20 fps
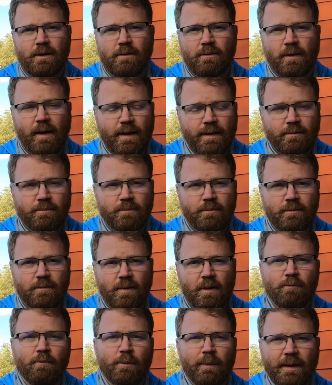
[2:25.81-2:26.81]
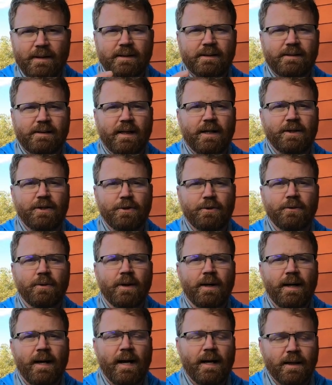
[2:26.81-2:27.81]
Right? I'm about to tell you
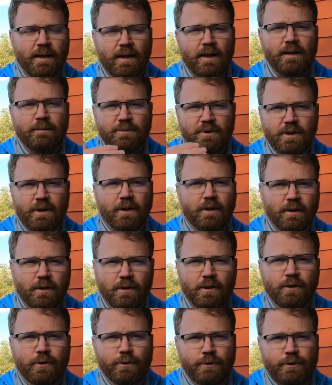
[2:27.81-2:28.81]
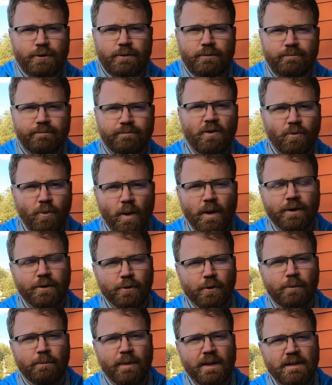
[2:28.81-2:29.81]
how to come to the conclusion of what
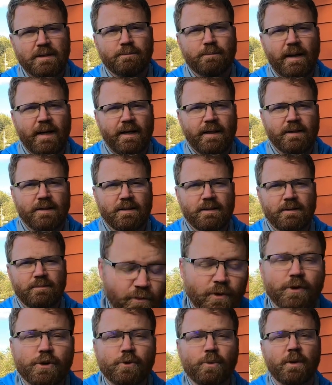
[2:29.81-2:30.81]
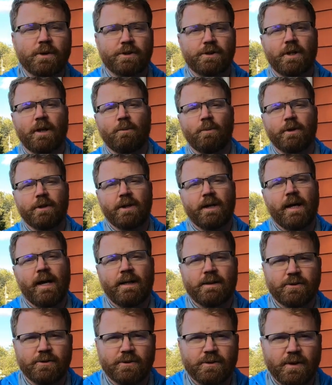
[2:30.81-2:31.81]
your best bait is. First question I want you to
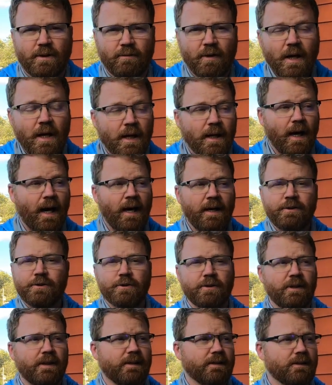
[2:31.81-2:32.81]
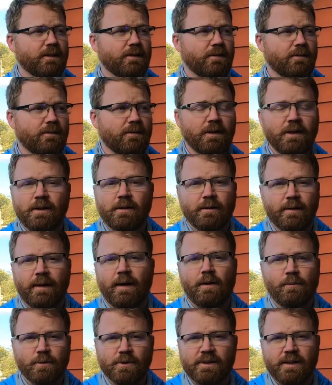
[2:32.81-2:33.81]
ask yourself. I do this
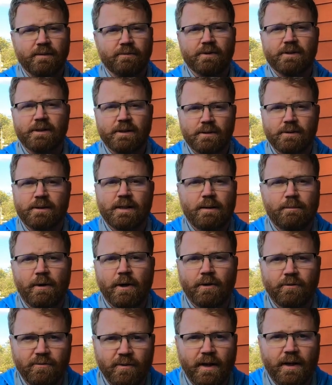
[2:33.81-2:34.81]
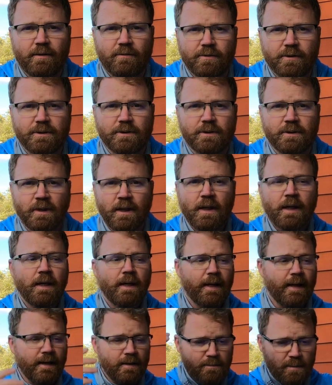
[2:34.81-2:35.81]
literally almost every single time I go flathead fishing.
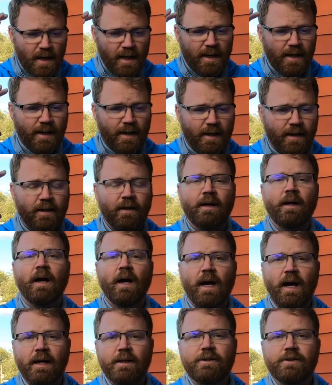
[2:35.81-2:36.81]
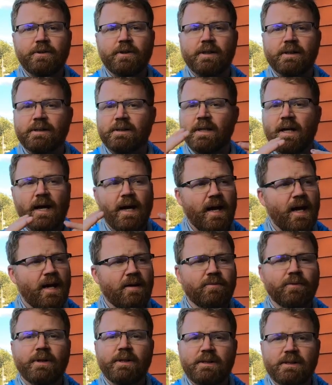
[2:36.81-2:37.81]
In my head, I do this
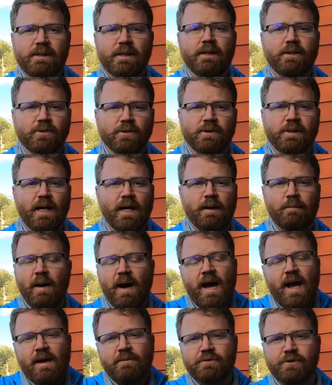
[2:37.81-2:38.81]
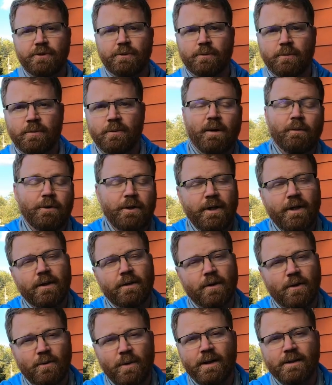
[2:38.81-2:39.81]
every single time. I have to. And when you
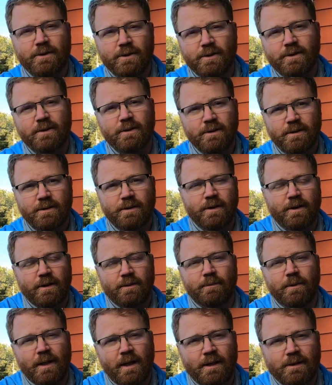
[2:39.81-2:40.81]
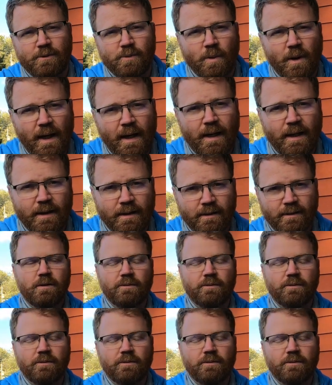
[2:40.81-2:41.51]
hear the questions, you're going to realize why.